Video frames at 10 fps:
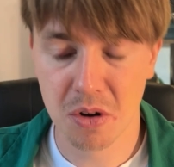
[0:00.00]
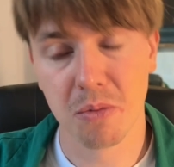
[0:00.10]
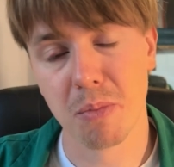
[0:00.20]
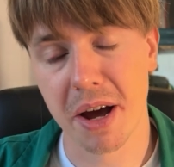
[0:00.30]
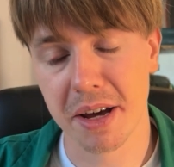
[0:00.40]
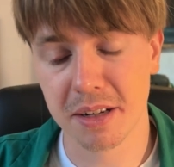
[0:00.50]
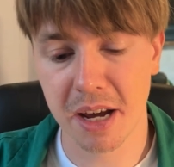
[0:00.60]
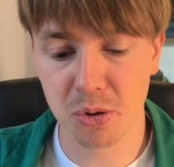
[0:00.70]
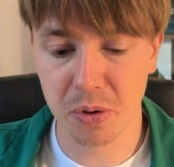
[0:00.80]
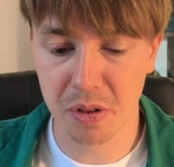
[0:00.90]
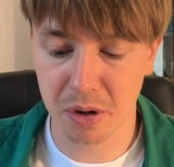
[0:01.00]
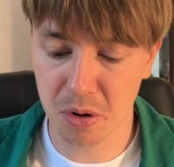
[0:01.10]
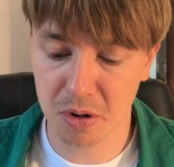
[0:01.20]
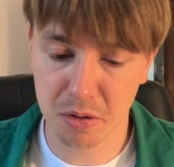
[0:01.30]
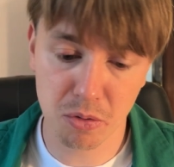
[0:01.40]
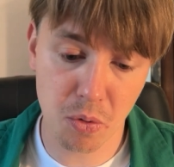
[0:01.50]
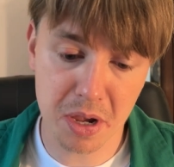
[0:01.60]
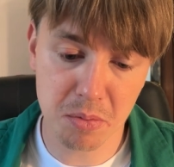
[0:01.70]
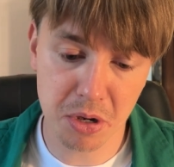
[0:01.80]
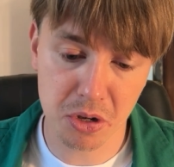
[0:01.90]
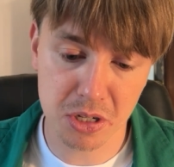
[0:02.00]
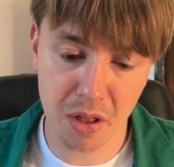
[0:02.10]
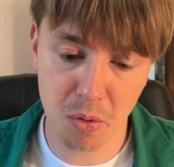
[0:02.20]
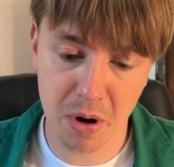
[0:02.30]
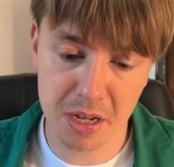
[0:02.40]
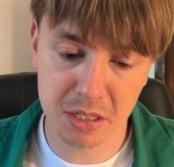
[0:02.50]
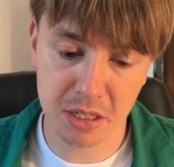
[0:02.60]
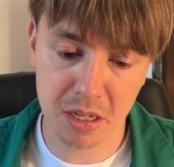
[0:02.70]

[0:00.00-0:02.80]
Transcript: my knight with the queen, because otherwise